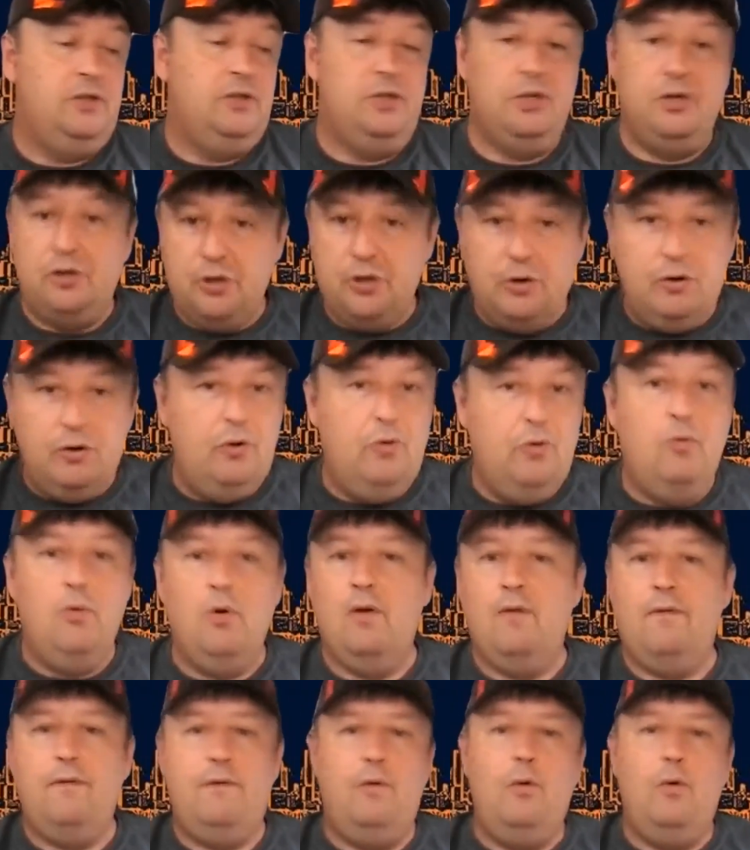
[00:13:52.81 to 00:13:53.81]
to do
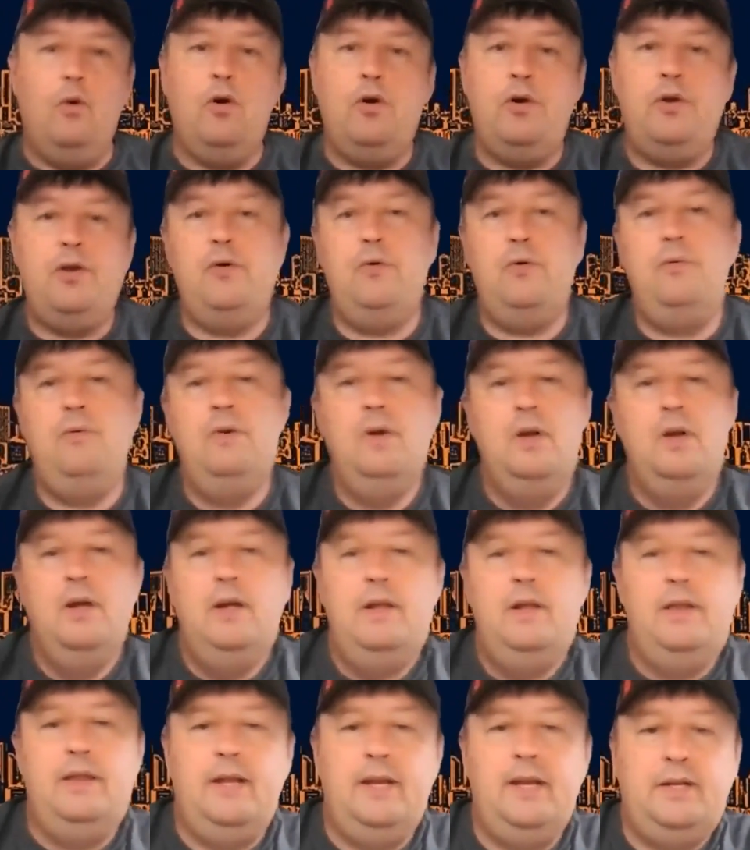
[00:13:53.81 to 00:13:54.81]
or for you
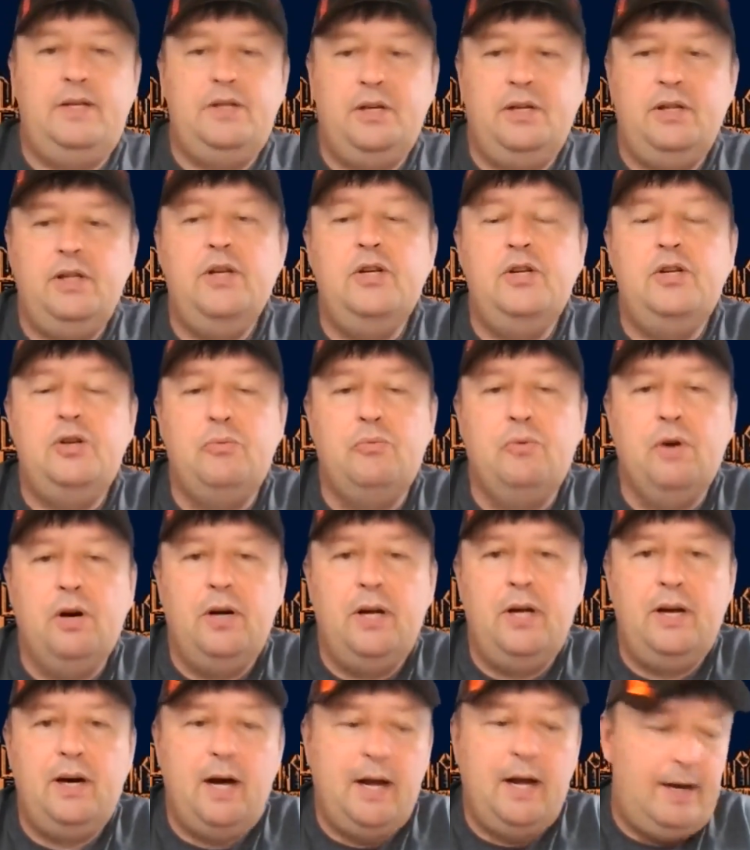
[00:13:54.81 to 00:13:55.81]
that you
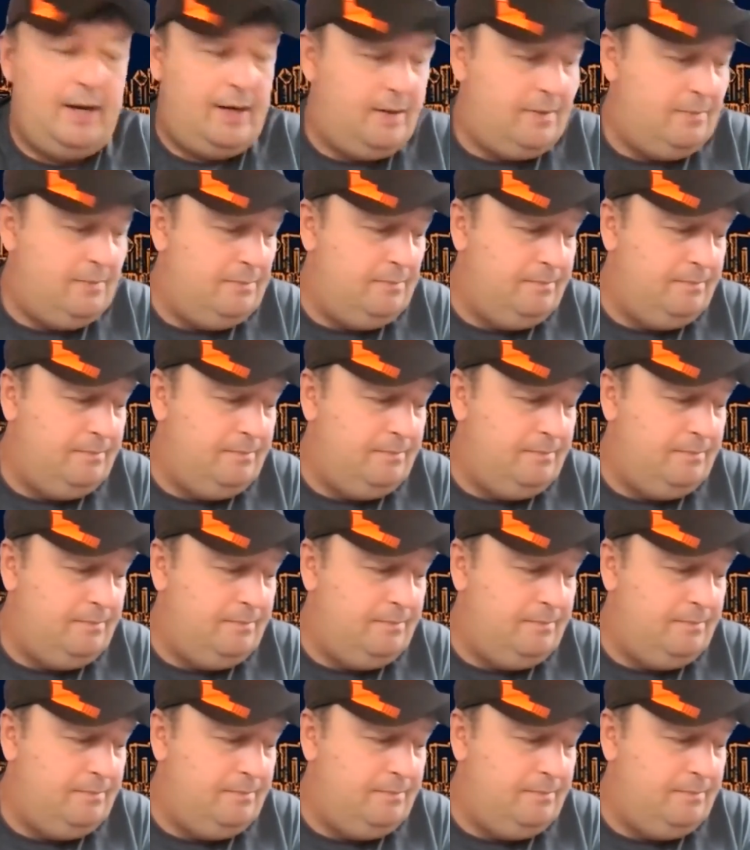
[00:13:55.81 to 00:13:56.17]
really like?